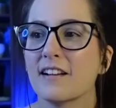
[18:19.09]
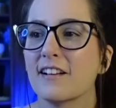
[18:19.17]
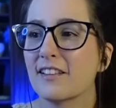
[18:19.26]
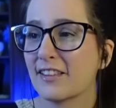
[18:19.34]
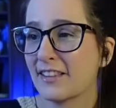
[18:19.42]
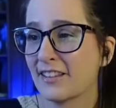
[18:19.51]

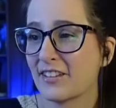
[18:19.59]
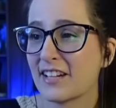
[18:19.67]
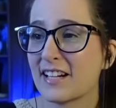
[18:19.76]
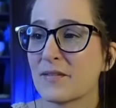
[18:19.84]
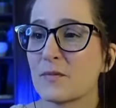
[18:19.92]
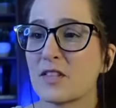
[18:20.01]
Oh, look
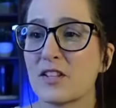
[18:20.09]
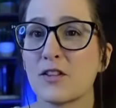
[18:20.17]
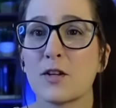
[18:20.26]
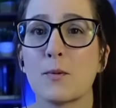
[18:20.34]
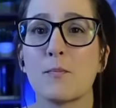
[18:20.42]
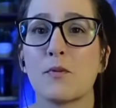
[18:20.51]
at him Release with the
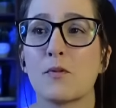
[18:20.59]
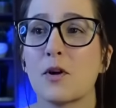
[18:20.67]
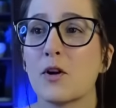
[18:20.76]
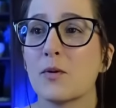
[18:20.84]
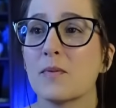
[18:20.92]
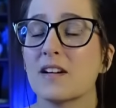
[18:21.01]
little the
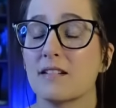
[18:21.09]
probe.